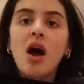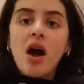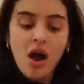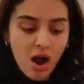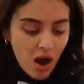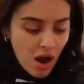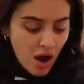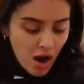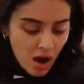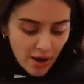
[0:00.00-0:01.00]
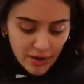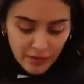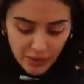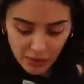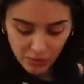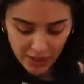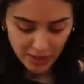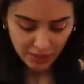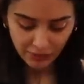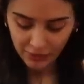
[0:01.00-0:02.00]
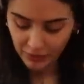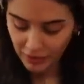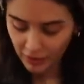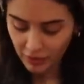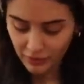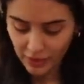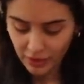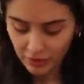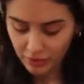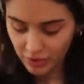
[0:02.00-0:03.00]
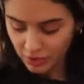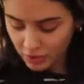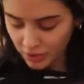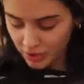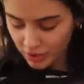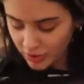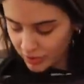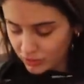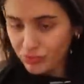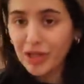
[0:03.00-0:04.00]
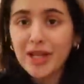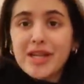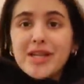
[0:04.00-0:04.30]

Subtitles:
I don't even want to wait to film the other video to show it. This is really